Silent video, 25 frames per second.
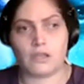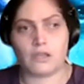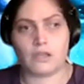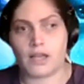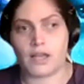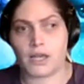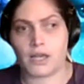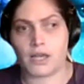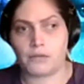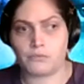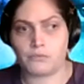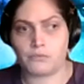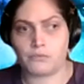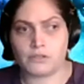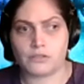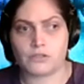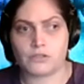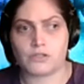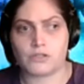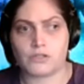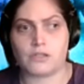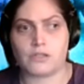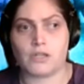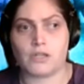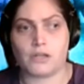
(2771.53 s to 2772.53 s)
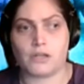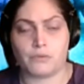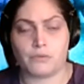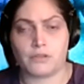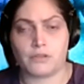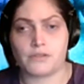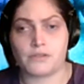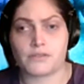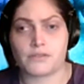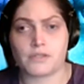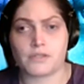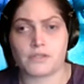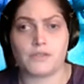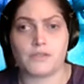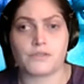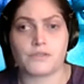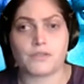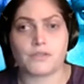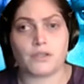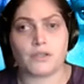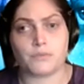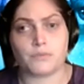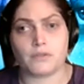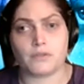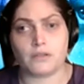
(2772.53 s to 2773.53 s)
I want to say
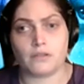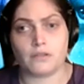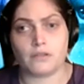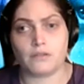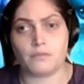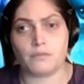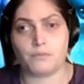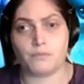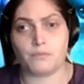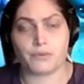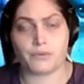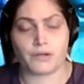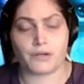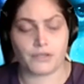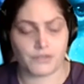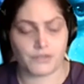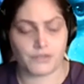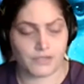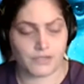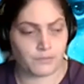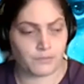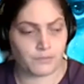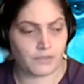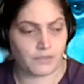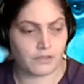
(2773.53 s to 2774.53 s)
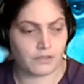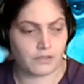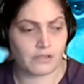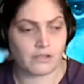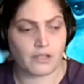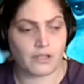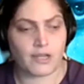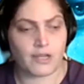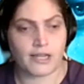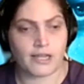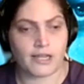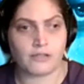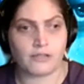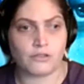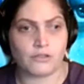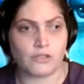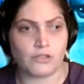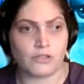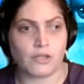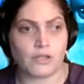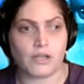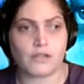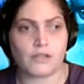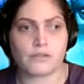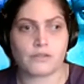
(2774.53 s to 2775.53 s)
something, bring something to the light.
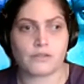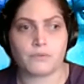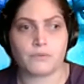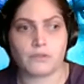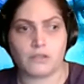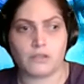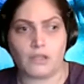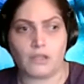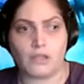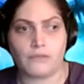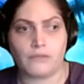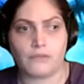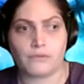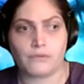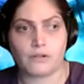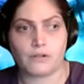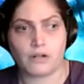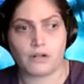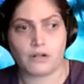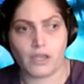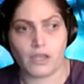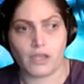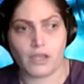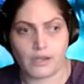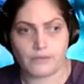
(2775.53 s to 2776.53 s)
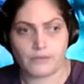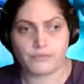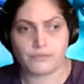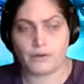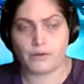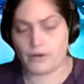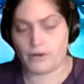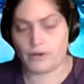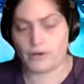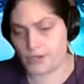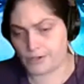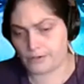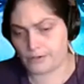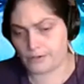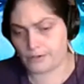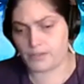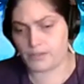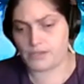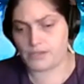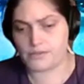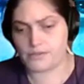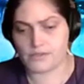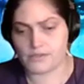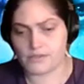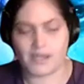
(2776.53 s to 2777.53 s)
You guys will never ever hear me
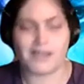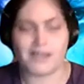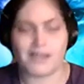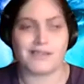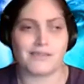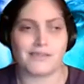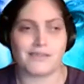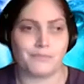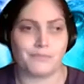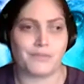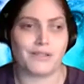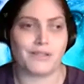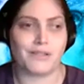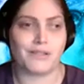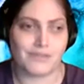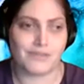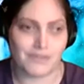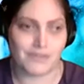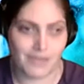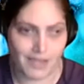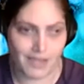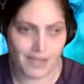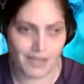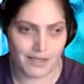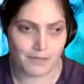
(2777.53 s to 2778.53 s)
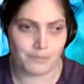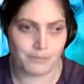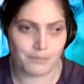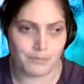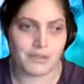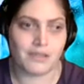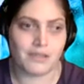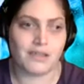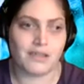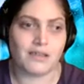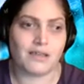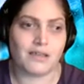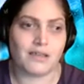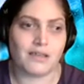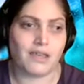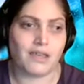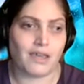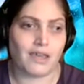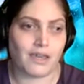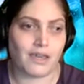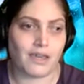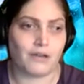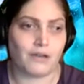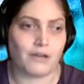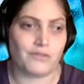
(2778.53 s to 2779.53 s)
say somebody's name
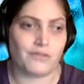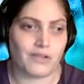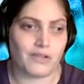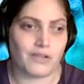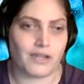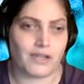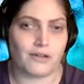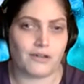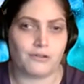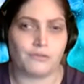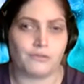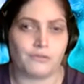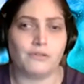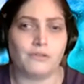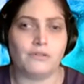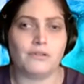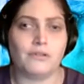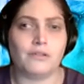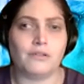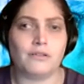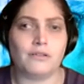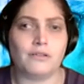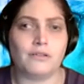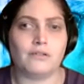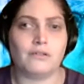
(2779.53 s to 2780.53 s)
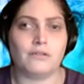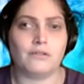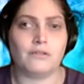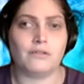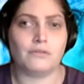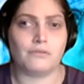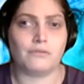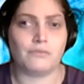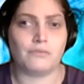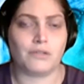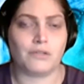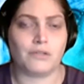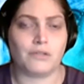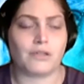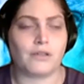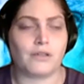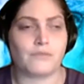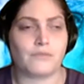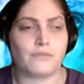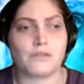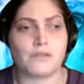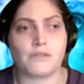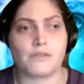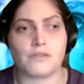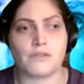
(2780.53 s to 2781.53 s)
out loud when it
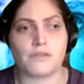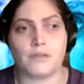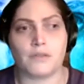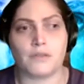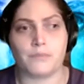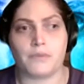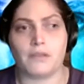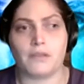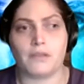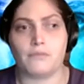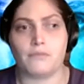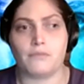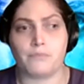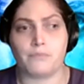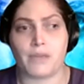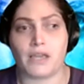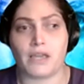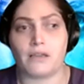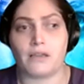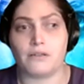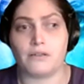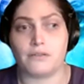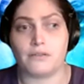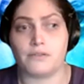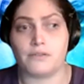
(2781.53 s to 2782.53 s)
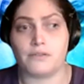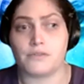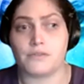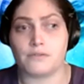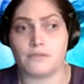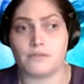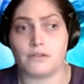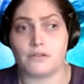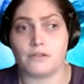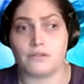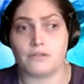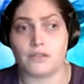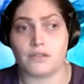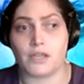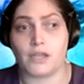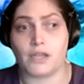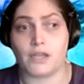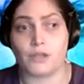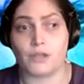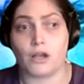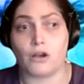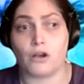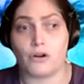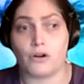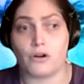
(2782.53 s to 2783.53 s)
comes to something
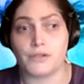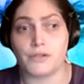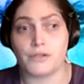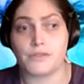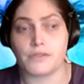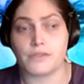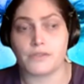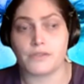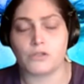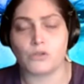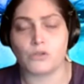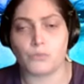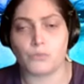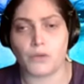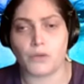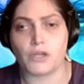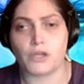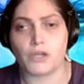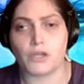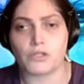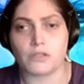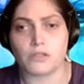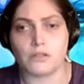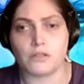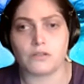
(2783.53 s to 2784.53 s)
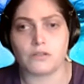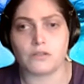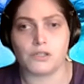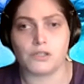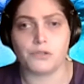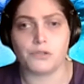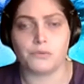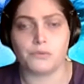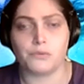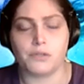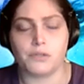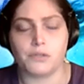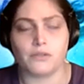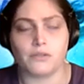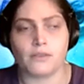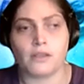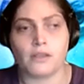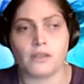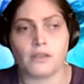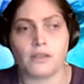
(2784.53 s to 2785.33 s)
kind of hard situation to deal with.